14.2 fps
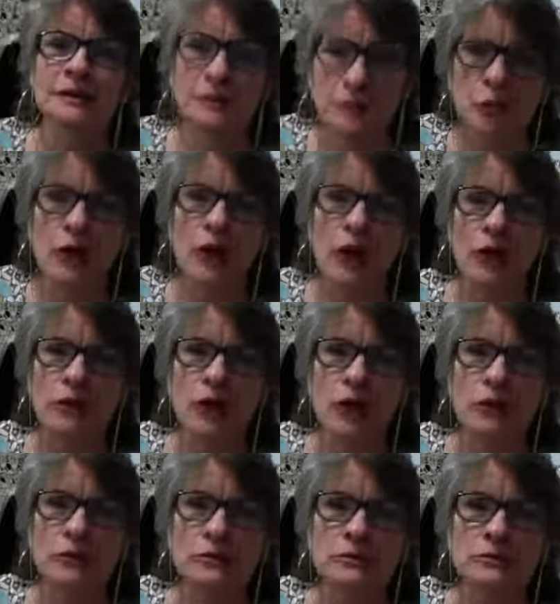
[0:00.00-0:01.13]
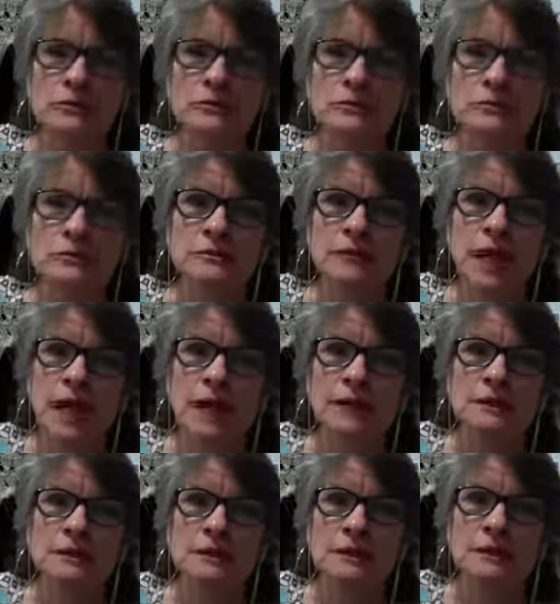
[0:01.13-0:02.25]
we all know that
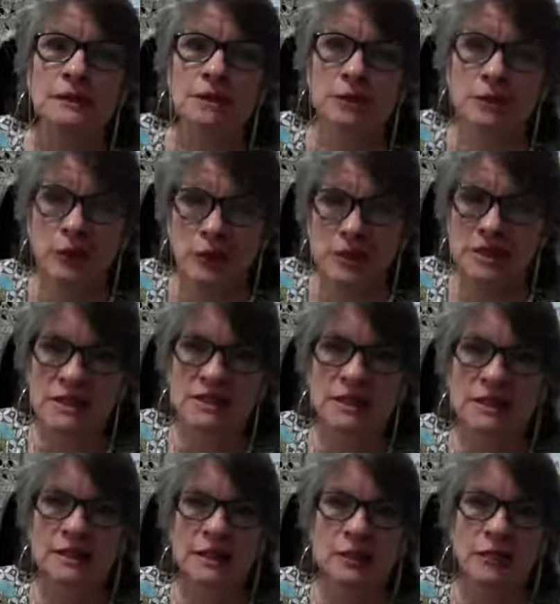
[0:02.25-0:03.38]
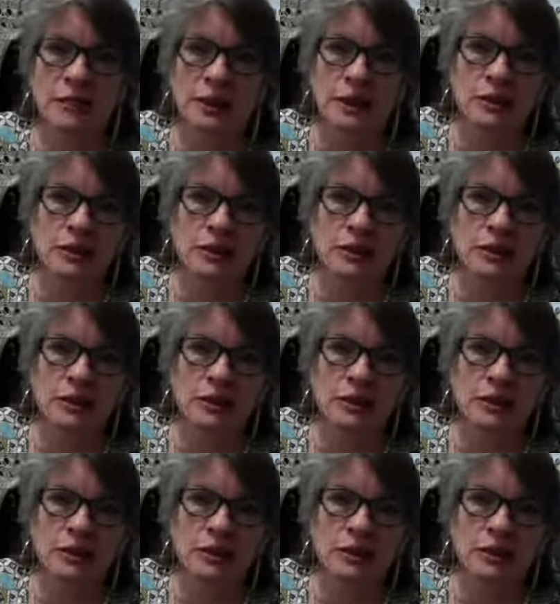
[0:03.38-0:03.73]
conspiracies end up being